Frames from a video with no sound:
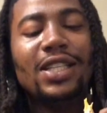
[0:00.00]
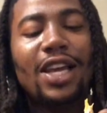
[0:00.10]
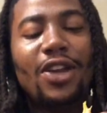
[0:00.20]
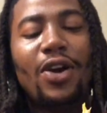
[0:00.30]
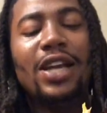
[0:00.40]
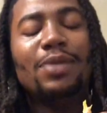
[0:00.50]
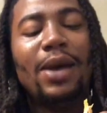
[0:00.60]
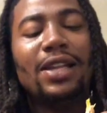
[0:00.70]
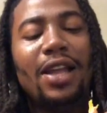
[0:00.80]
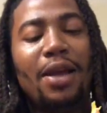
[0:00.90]
take your ass
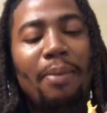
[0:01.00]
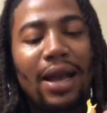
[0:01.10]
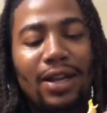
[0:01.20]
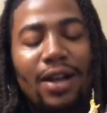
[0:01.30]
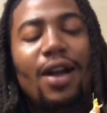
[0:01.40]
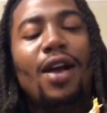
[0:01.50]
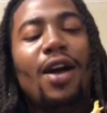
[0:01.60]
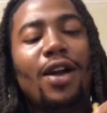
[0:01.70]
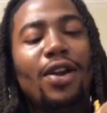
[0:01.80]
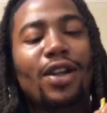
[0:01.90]
back there and make
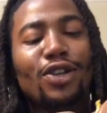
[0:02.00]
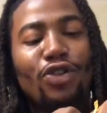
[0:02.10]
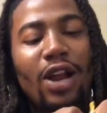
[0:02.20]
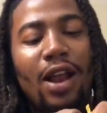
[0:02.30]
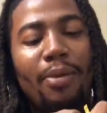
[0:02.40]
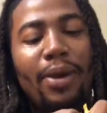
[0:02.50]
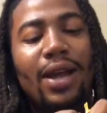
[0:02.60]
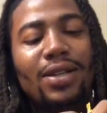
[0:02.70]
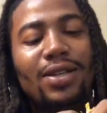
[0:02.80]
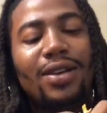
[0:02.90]
another three dollar
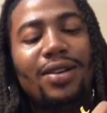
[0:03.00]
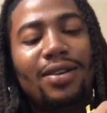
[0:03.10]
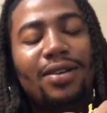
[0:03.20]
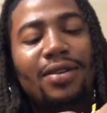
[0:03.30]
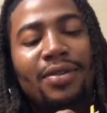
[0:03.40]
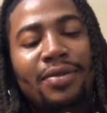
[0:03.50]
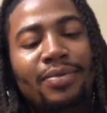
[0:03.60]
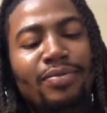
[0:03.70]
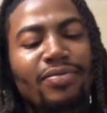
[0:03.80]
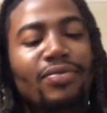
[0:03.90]
batch, nigga.
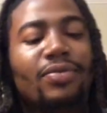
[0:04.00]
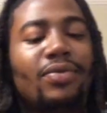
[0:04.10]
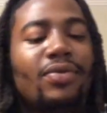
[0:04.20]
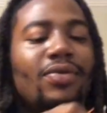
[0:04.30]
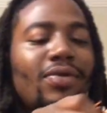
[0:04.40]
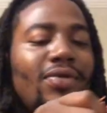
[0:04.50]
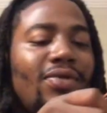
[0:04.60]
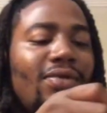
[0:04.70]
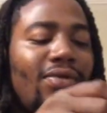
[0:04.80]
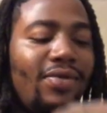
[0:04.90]
Oh no, that
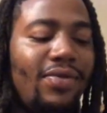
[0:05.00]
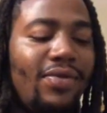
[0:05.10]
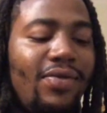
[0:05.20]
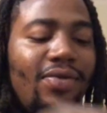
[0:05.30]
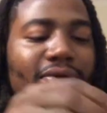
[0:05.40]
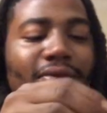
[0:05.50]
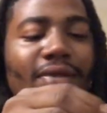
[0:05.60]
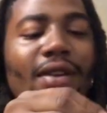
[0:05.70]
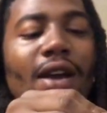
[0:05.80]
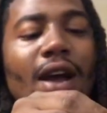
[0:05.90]
that was special.
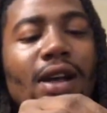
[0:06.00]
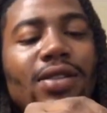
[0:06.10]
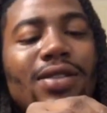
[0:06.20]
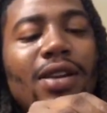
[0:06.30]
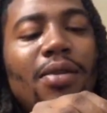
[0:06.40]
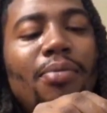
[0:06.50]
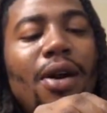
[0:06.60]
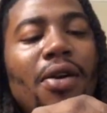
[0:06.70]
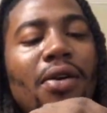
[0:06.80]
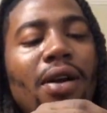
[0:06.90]
I said, we
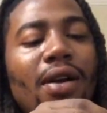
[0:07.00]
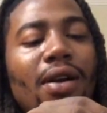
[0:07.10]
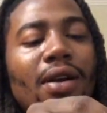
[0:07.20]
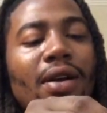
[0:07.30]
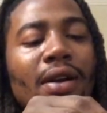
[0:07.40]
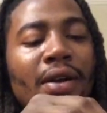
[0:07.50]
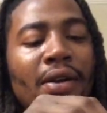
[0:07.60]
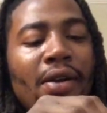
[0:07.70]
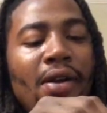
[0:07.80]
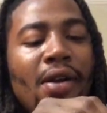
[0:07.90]
got new price for you,
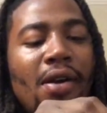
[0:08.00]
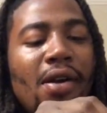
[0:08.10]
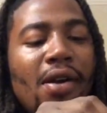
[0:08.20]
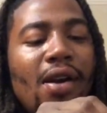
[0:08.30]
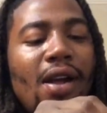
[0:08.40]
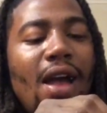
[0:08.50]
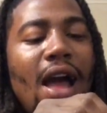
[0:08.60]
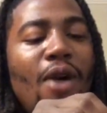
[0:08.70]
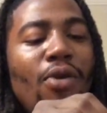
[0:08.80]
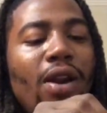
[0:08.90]
Mister Right.
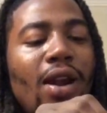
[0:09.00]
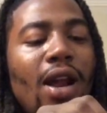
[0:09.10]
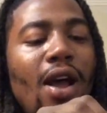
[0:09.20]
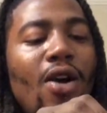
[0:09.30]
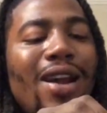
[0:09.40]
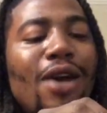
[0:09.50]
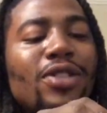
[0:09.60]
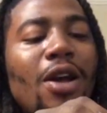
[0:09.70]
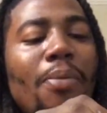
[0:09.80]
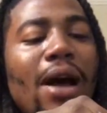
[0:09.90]
I went in that hole and I was
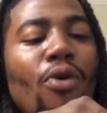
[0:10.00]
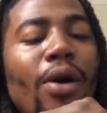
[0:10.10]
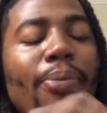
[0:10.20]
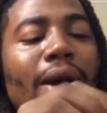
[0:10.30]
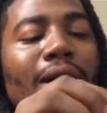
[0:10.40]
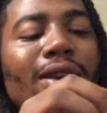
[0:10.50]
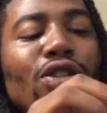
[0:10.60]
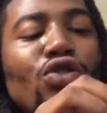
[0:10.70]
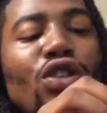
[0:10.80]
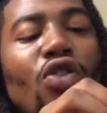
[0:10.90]
gonna buy one pound
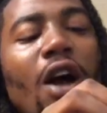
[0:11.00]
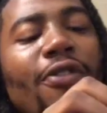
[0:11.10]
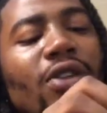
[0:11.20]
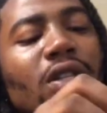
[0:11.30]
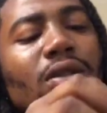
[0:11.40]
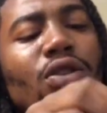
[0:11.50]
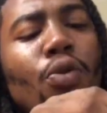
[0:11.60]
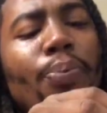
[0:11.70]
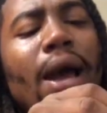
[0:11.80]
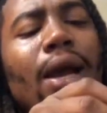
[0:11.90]
because usually crawfish you
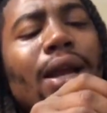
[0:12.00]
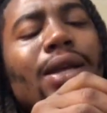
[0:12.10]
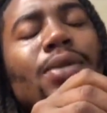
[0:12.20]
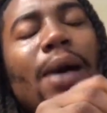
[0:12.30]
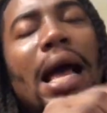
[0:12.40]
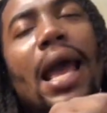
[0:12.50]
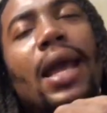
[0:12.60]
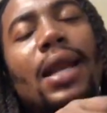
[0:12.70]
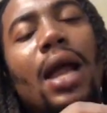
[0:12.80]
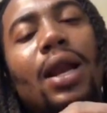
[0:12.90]
pay at least about
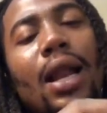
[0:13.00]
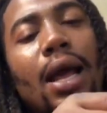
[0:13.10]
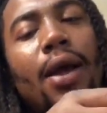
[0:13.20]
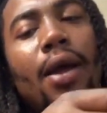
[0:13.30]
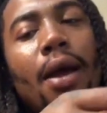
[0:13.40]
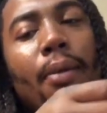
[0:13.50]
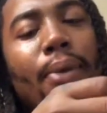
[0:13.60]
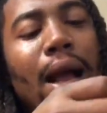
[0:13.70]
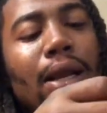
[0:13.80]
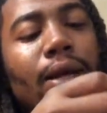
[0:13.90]
eight ninety nine,
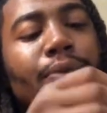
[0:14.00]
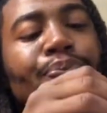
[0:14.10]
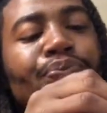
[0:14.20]
probably